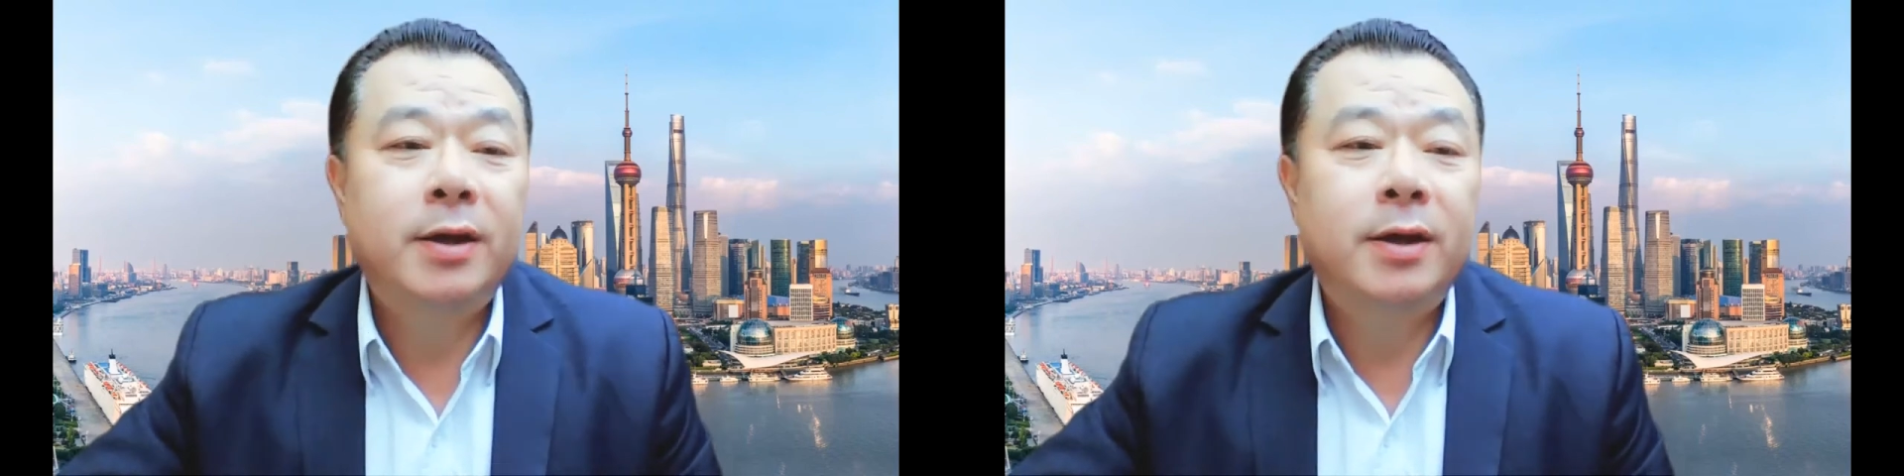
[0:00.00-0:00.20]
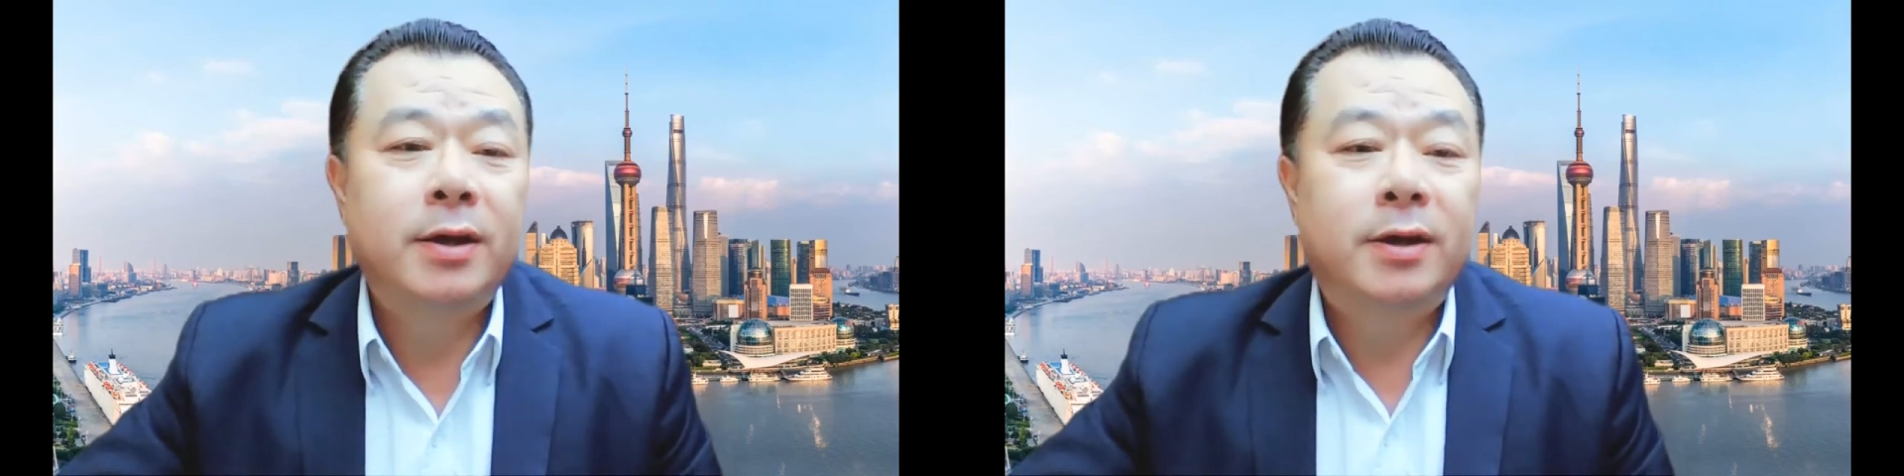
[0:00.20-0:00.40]

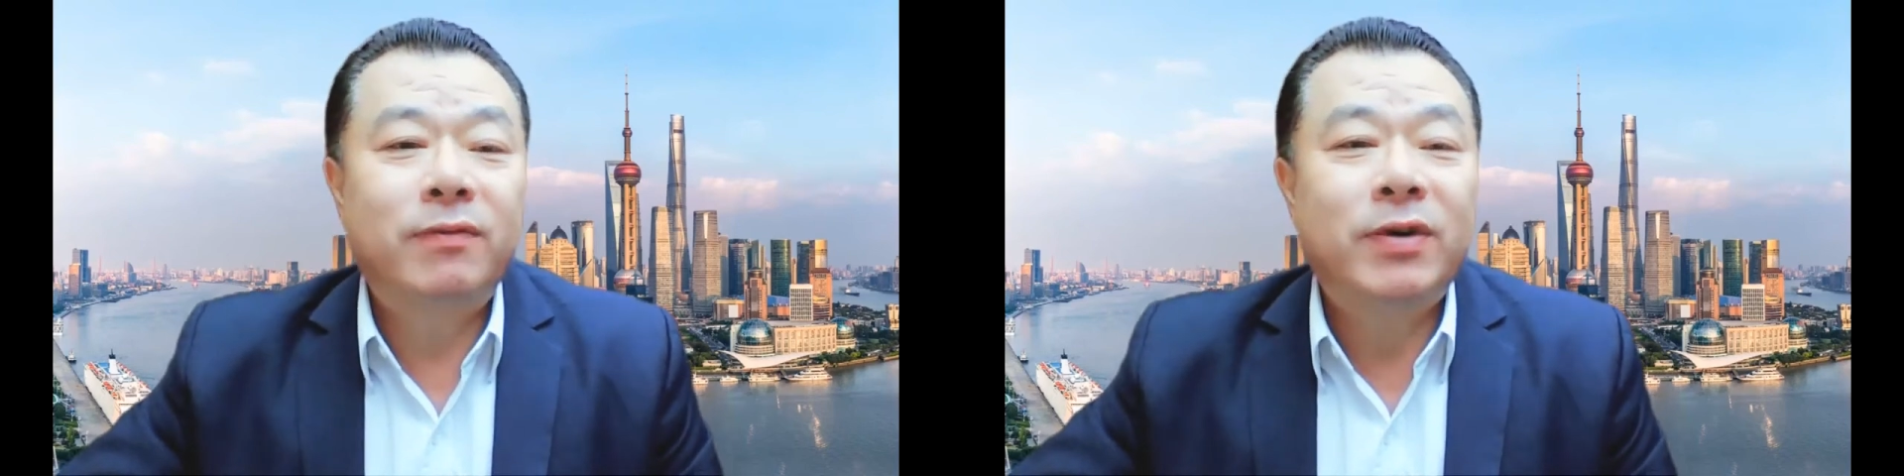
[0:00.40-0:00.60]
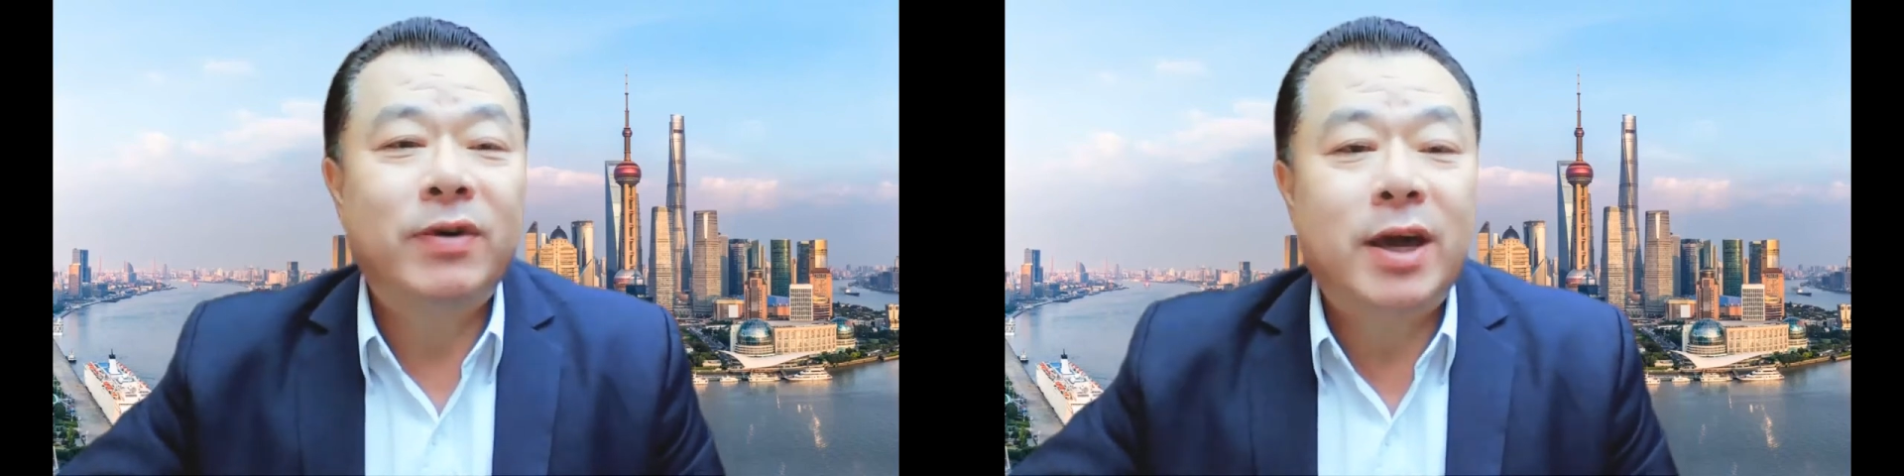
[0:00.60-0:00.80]
that we
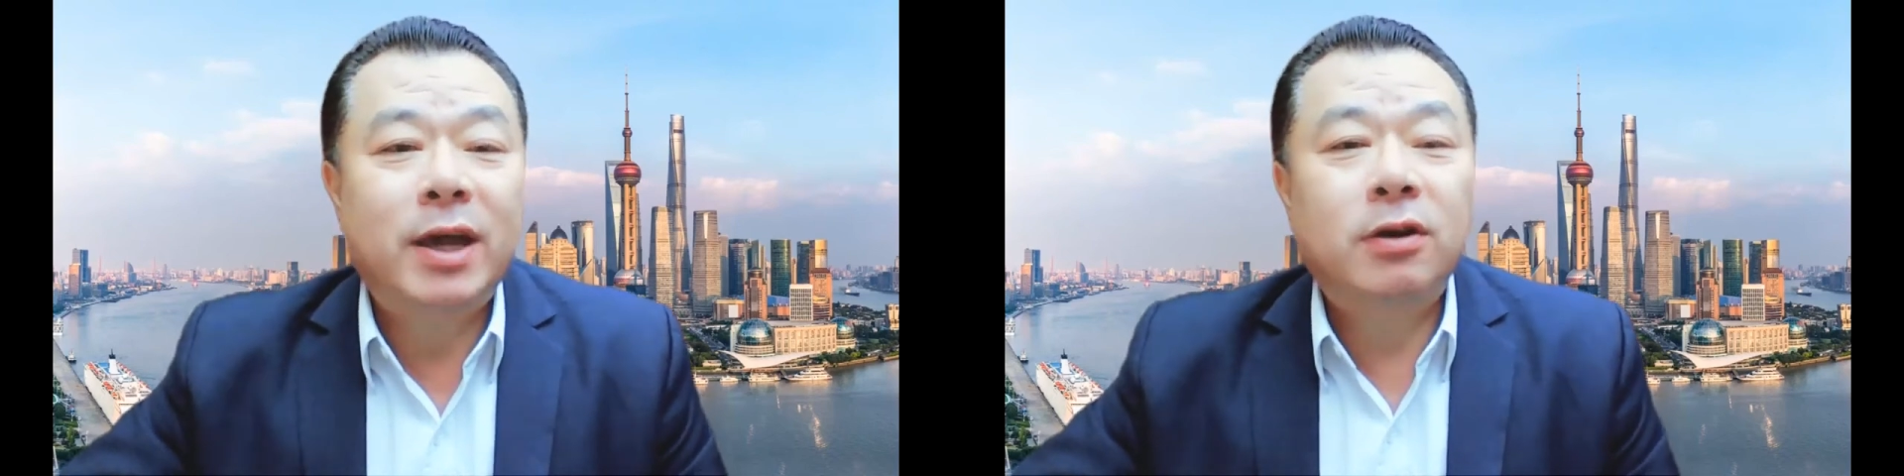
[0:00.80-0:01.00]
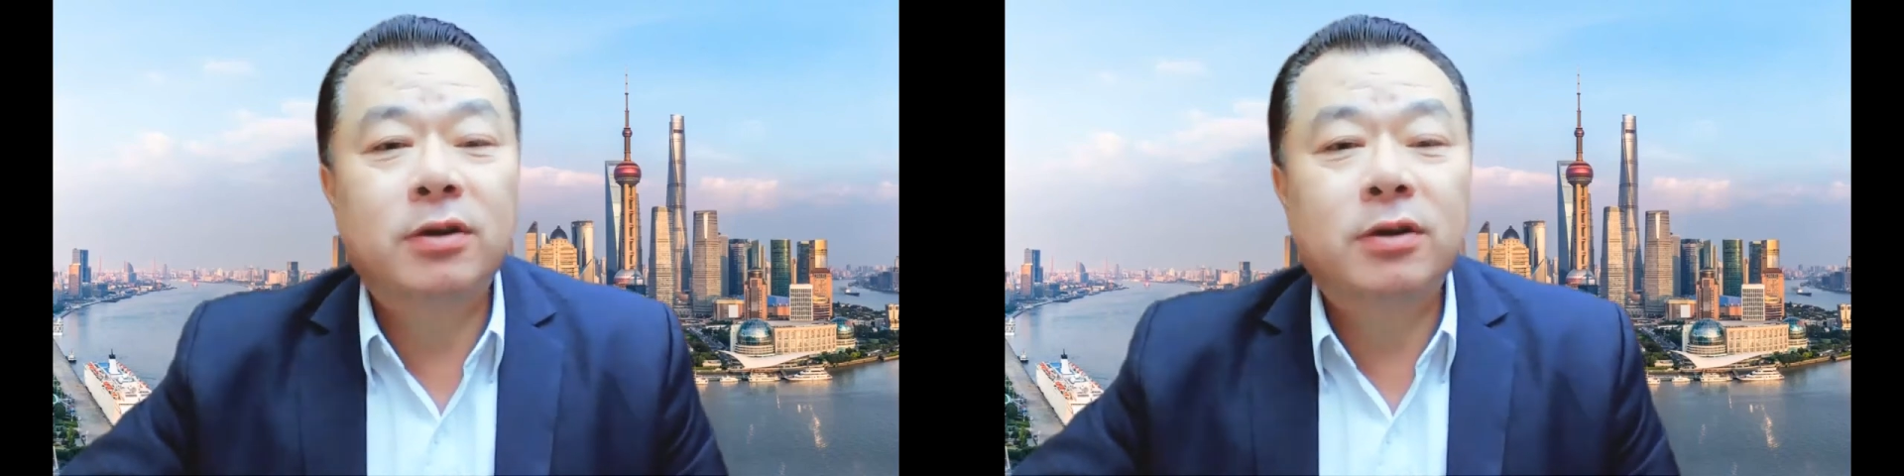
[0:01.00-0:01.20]
cannot
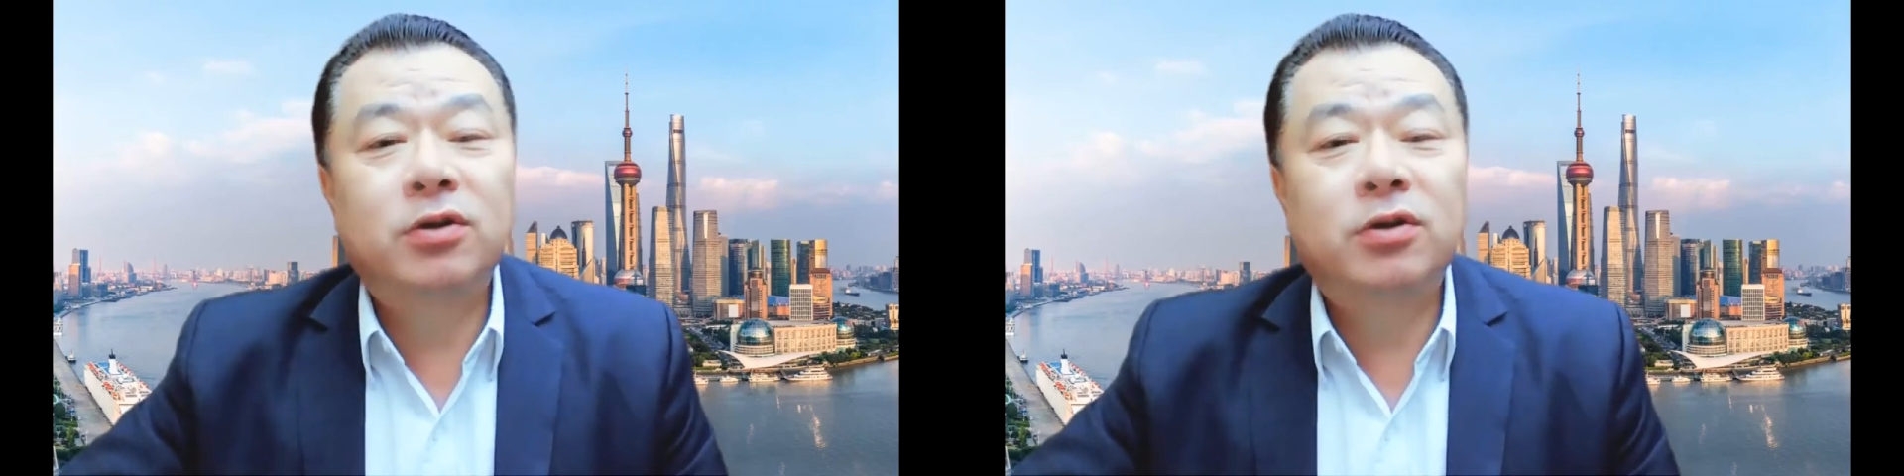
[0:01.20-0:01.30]
totally